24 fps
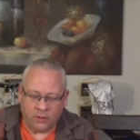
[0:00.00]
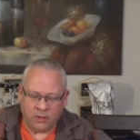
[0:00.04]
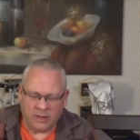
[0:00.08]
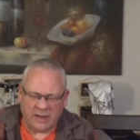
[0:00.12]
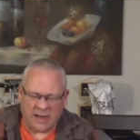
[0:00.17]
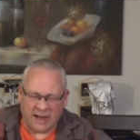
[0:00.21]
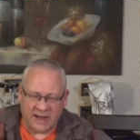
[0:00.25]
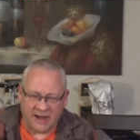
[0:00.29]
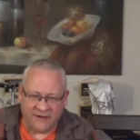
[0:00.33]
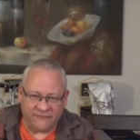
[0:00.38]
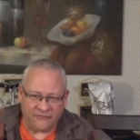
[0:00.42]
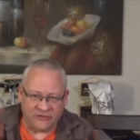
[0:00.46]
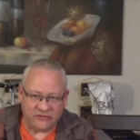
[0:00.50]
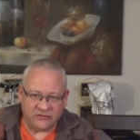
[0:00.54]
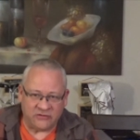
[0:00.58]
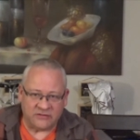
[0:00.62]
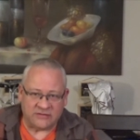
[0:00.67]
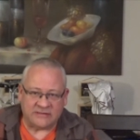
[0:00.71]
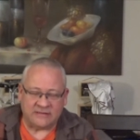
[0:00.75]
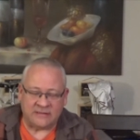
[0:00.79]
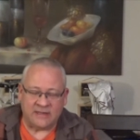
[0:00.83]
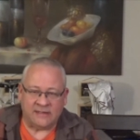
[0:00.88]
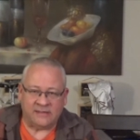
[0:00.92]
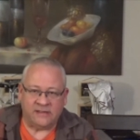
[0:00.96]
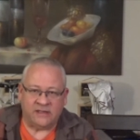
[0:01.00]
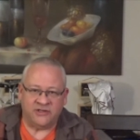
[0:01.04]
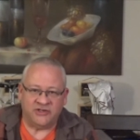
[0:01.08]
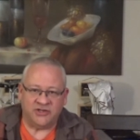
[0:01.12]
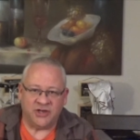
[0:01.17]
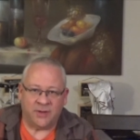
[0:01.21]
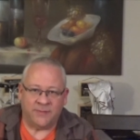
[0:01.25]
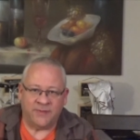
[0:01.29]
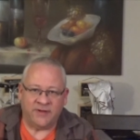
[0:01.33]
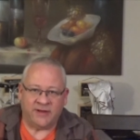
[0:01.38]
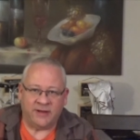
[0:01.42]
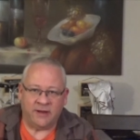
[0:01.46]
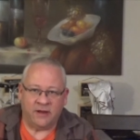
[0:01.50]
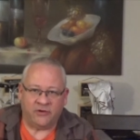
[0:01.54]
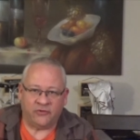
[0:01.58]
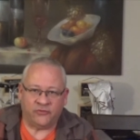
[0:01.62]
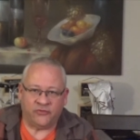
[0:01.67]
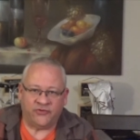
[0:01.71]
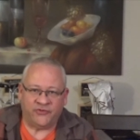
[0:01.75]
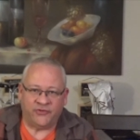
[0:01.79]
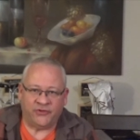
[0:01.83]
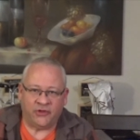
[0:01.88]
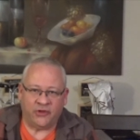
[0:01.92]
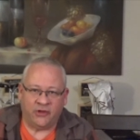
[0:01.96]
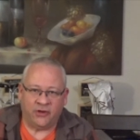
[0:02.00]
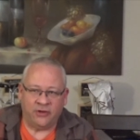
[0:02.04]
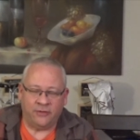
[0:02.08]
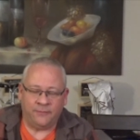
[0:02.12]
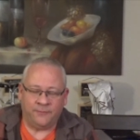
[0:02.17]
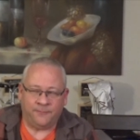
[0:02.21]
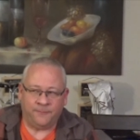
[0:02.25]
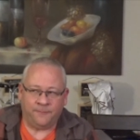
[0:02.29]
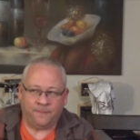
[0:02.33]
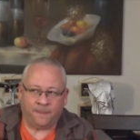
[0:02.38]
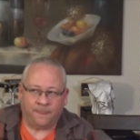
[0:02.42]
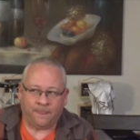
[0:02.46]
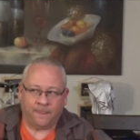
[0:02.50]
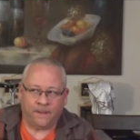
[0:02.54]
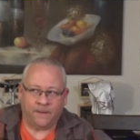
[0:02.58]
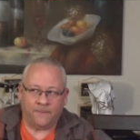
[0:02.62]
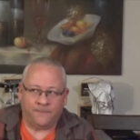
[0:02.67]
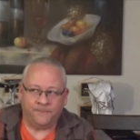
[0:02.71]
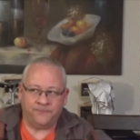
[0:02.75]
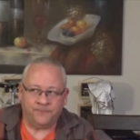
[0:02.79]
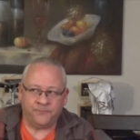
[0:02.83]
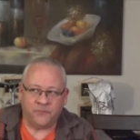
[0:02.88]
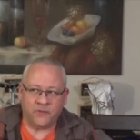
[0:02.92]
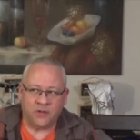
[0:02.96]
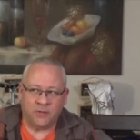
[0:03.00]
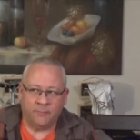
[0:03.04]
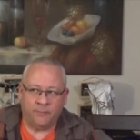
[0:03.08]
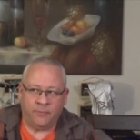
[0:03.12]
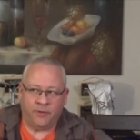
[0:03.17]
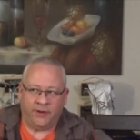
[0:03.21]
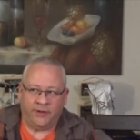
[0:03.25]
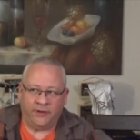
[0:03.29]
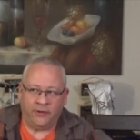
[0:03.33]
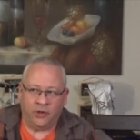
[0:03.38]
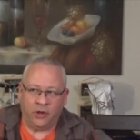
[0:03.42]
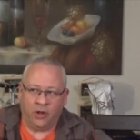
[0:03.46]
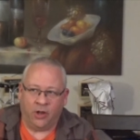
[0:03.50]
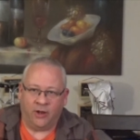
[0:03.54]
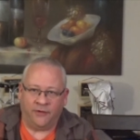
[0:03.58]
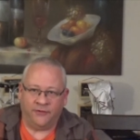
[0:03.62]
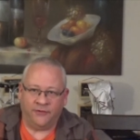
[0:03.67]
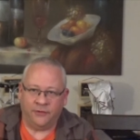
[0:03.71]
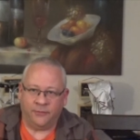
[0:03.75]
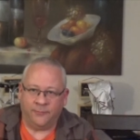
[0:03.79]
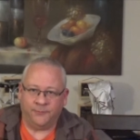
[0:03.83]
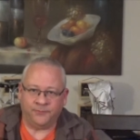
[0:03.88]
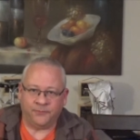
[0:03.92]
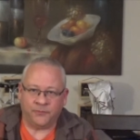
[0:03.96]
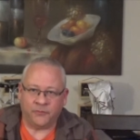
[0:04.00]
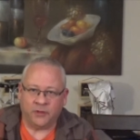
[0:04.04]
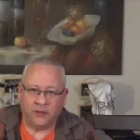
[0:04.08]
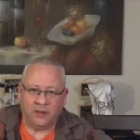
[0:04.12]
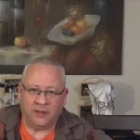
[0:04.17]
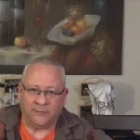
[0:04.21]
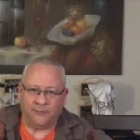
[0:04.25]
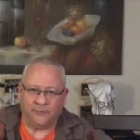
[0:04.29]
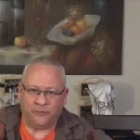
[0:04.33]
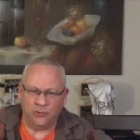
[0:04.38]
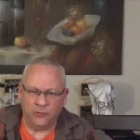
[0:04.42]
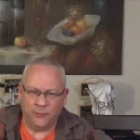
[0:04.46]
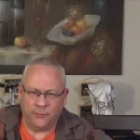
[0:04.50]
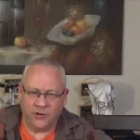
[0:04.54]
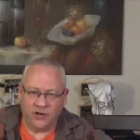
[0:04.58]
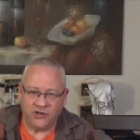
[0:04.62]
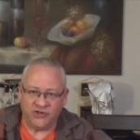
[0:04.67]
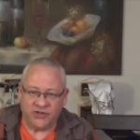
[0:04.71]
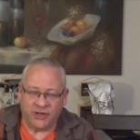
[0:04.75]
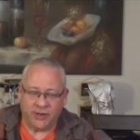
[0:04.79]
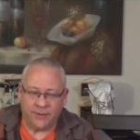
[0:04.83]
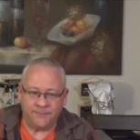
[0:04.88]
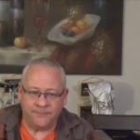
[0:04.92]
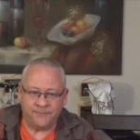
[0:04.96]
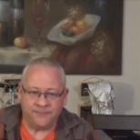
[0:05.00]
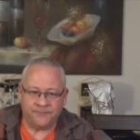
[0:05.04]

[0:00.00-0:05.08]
ever so slightly jammy characteristic on it, but not like blueberry jam.